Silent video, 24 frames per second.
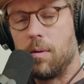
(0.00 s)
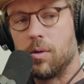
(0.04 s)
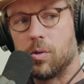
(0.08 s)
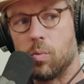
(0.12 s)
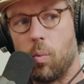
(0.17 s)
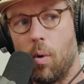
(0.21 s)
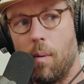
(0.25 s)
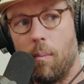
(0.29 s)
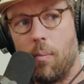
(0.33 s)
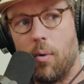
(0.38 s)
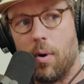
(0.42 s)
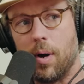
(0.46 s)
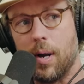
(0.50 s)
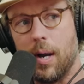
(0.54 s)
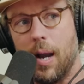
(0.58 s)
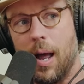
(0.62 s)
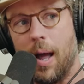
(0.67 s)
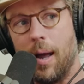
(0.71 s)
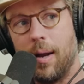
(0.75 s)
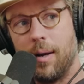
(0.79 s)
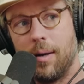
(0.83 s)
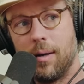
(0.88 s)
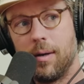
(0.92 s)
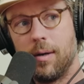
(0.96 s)
maybe it was
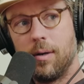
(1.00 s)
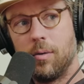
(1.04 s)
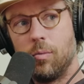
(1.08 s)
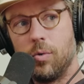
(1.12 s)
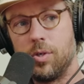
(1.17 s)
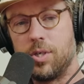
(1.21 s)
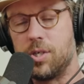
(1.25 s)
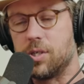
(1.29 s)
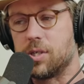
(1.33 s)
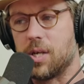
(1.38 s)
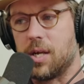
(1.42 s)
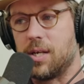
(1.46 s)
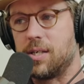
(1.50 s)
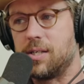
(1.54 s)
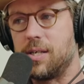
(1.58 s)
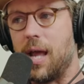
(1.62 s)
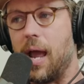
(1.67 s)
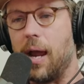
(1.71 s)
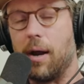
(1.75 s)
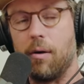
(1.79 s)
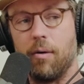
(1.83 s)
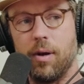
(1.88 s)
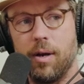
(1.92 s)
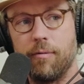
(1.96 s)
1.9, which is like
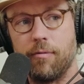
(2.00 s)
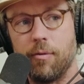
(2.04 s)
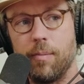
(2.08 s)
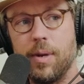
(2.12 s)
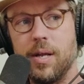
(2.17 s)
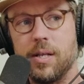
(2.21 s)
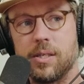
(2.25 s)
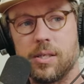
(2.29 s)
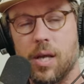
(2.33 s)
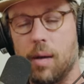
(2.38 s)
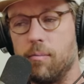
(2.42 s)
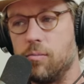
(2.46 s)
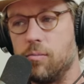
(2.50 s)
staggering. For me, it's